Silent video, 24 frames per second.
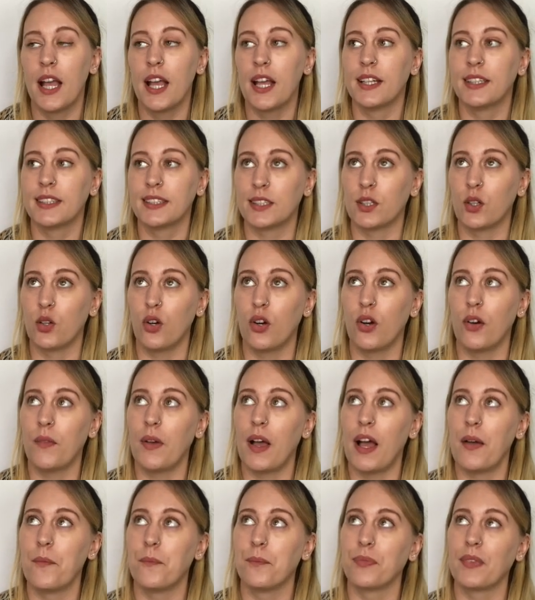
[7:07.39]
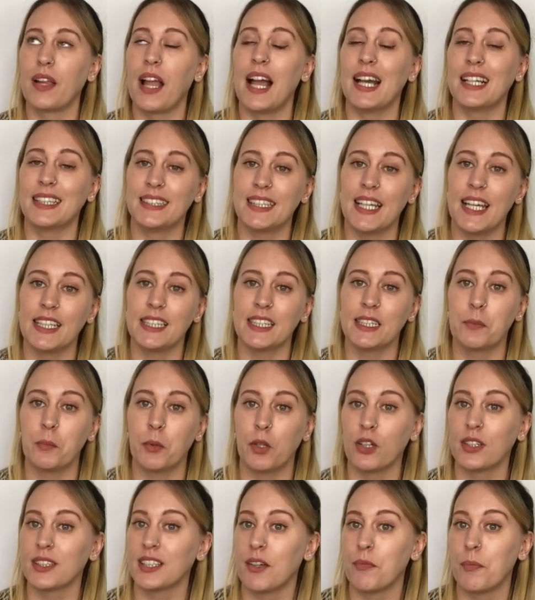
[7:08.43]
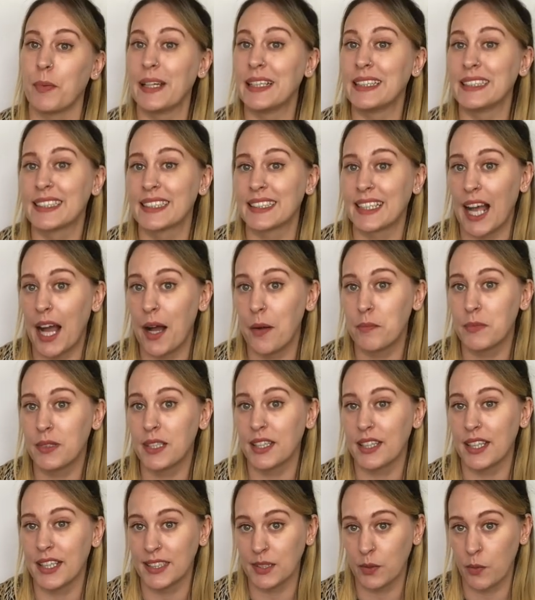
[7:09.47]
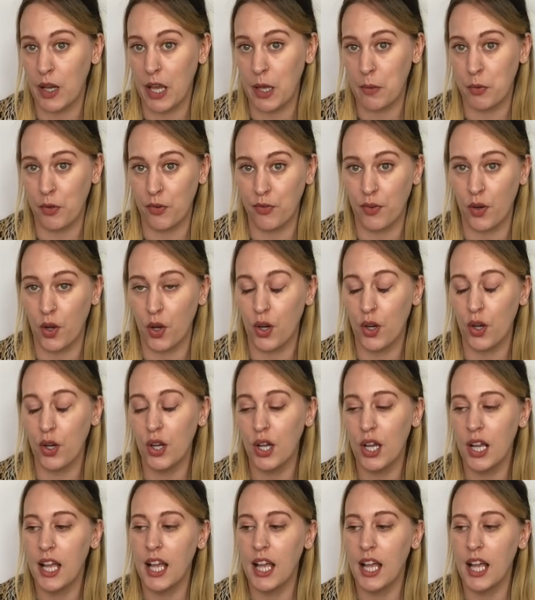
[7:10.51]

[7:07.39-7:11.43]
So I say this because I've been scammed this way before.